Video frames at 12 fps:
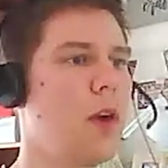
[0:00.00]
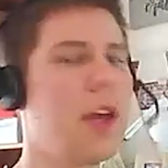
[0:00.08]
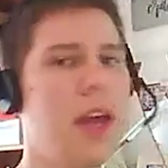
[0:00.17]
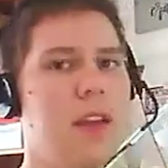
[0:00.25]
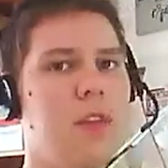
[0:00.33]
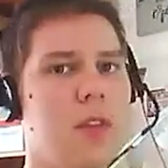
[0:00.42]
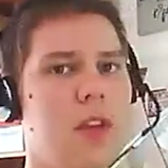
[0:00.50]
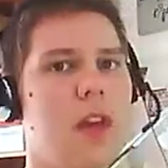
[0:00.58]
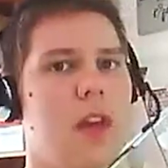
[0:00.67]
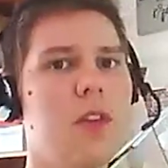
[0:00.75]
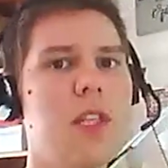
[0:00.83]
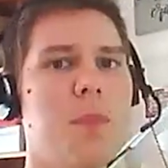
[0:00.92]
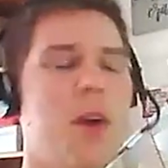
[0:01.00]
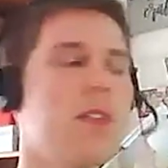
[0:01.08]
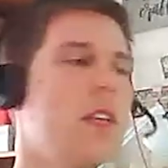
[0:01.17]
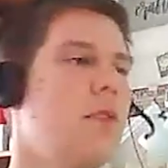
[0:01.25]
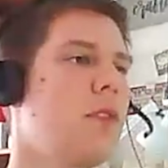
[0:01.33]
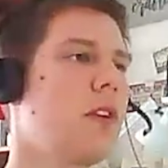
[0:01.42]
again it was
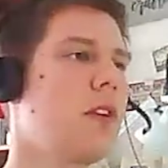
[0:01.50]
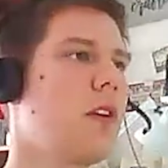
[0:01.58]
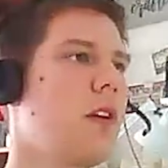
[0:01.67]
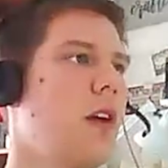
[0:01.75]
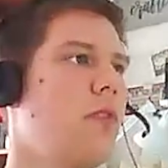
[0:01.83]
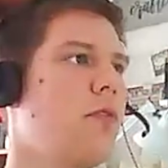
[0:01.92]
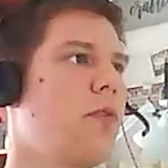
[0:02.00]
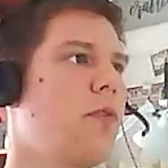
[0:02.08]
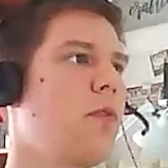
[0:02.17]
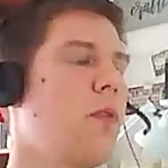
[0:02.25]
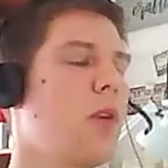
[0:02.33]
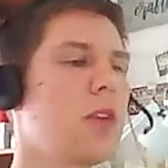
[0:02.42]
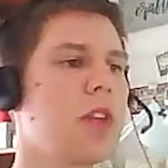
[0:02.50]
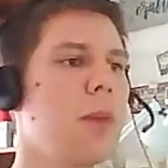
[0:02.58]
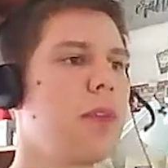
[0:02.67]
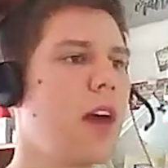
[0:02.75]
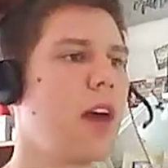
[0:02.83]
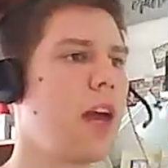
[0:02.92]
unresponsive uh, for
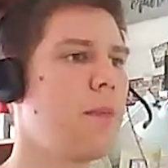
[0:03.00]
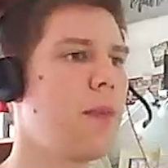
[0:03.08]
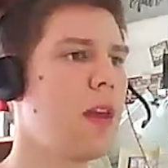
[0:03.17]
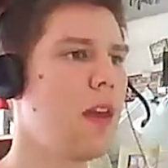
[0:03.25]
some time